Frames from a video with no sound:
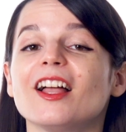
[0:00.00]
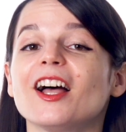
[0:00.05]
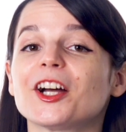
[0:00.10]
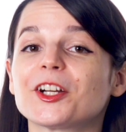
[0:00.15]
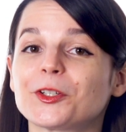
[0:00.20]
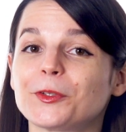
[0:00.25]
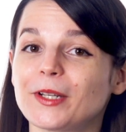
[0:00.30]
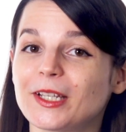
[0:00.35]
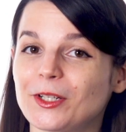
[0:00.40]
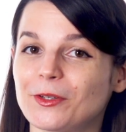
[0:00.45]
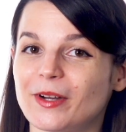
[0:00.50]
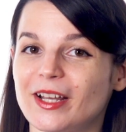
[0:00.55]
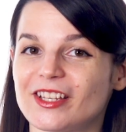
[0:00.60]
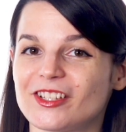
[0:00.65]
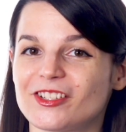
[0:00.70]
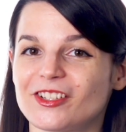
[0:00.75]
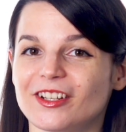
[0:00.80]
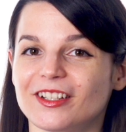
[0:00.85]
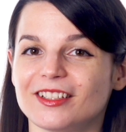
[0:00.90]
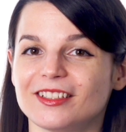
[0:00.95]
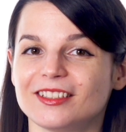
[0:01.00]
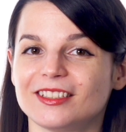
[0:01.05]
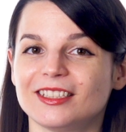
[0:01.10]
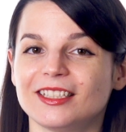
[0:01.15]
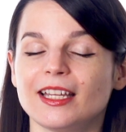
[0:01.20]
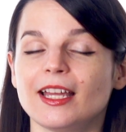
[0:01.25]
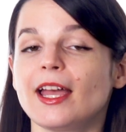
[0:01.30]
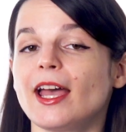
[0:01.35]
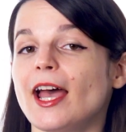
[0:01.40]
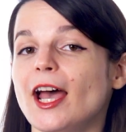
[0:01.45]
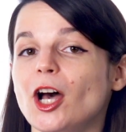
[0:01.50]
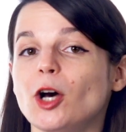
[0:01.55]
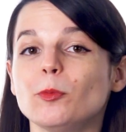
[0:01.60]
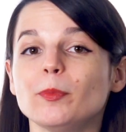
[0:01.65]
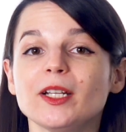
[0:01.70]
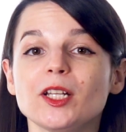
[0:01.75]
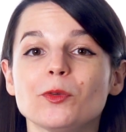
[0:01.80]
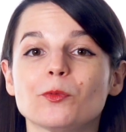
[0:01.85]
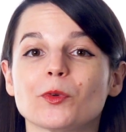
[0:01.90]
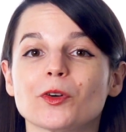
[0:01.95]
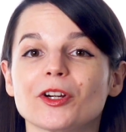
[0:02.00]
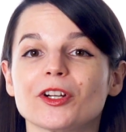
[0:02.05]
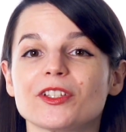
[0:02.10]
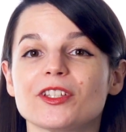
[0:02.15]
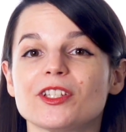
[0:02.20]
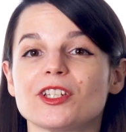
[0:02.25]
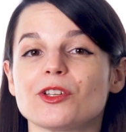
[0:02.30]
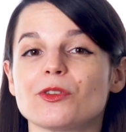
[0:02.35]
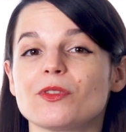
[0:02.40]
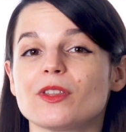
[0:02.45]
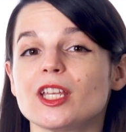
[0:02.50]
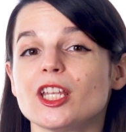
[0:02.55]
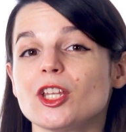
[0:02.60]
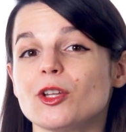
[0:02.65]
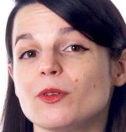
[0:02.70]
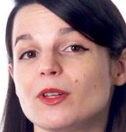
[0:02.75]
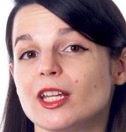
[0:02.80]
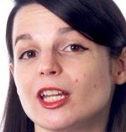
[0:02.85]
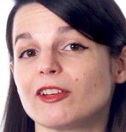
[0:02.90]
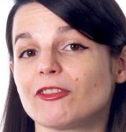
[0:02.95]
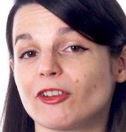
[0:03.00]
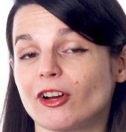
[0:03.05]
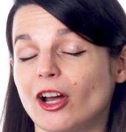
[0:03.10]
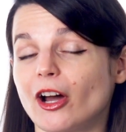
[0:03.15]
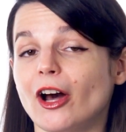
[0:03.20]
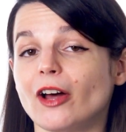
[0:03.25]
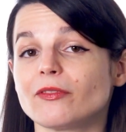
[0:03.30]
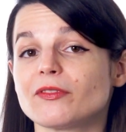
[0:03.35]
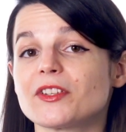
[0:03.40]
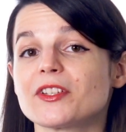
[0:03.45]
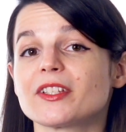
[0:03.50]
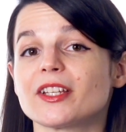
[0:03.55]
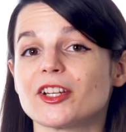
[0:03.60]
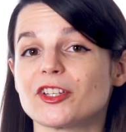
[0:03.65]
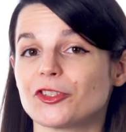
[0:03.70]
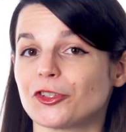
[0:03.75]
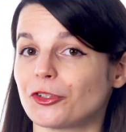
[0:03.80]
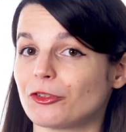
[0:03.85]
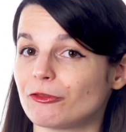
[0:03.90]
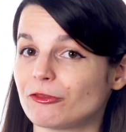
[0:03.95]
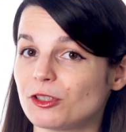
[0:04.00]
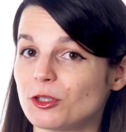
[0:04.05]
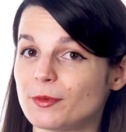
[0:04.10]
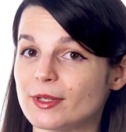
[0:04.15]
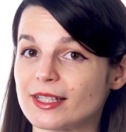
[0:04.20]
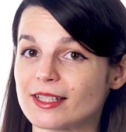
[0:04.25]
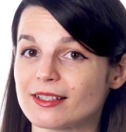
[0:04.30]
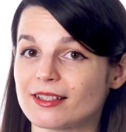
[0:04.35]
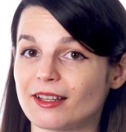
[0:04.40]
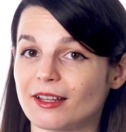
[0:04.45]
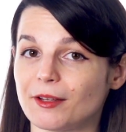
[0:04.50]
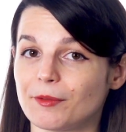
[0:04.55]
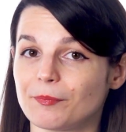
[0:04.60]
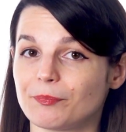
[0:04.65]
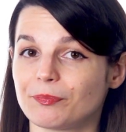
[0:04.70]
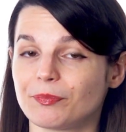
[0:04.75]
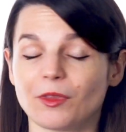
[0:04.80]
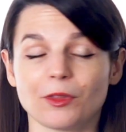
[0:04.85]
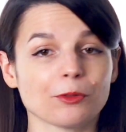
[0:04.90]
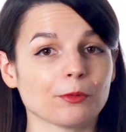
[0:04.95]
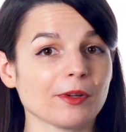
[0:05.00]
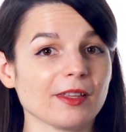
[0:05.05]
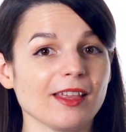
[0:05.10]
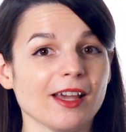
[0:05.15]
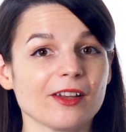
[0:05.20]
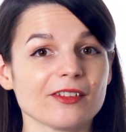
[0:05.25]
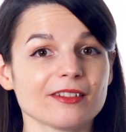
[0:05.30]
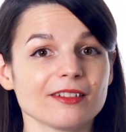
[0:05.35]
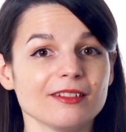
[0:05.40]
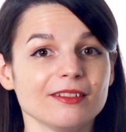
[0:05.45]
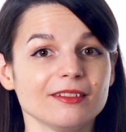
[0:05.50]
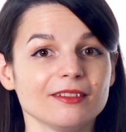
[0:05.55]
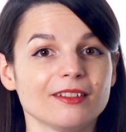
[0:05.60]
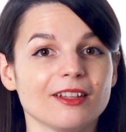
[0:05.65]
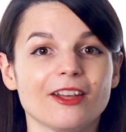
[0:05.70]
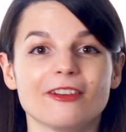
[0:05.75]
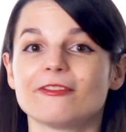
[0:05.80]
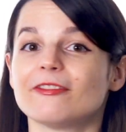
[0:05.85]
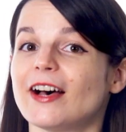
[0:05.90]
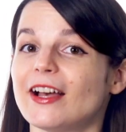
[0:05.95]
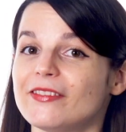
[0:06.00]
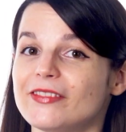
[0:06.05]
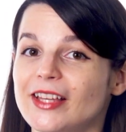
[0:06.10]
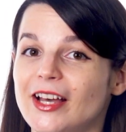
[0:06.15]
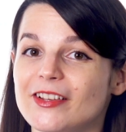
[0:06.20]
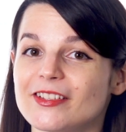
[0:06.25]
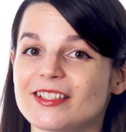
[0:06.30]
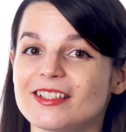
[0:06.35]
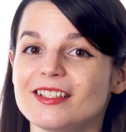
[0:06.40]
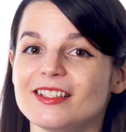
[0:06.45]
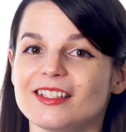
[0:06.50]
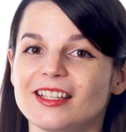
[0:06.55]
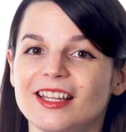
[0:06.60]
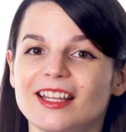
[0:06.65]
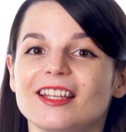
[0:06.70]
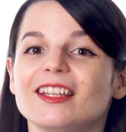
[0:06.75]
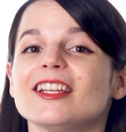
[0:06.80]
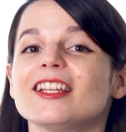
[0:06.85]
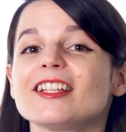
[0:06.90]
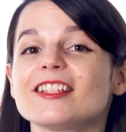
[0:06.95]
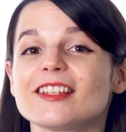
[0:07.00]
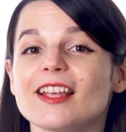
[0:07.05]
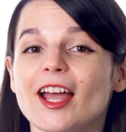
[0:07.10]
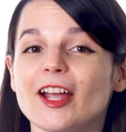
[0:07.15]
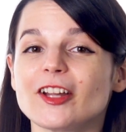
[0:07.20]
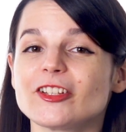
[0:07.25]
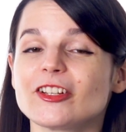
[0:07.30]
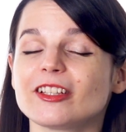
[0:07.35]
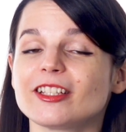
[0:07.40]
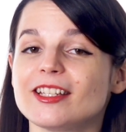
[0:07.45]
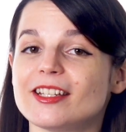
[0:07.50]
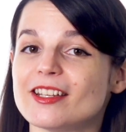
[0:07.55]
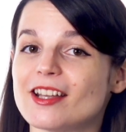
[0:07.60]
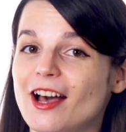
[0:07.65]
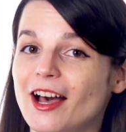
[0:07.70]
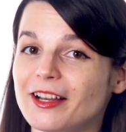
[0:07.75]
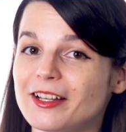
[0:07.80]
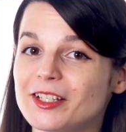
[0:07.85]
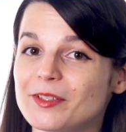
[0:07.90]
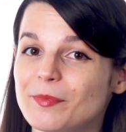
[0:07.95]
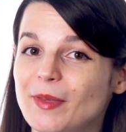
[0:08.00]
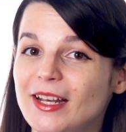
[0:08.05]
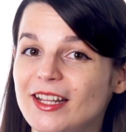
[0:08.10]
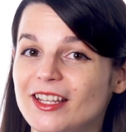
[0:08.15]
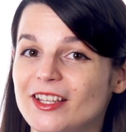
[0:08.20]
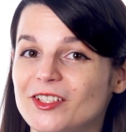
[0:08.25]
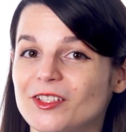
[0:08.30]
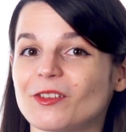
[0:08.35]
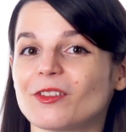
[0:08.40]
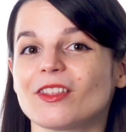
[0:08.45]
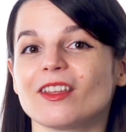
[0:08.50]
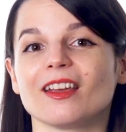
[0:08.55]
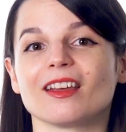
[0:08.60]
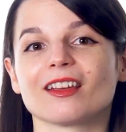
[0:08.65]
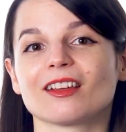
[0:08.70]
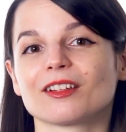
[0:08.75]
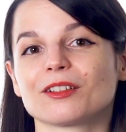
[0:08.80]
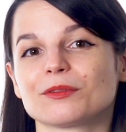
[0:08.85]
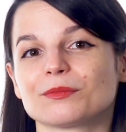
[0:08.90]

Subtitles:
A quick question. How many words do you think you need for conversational fluency? 3,000? 5,000? It's actually not as many as you think.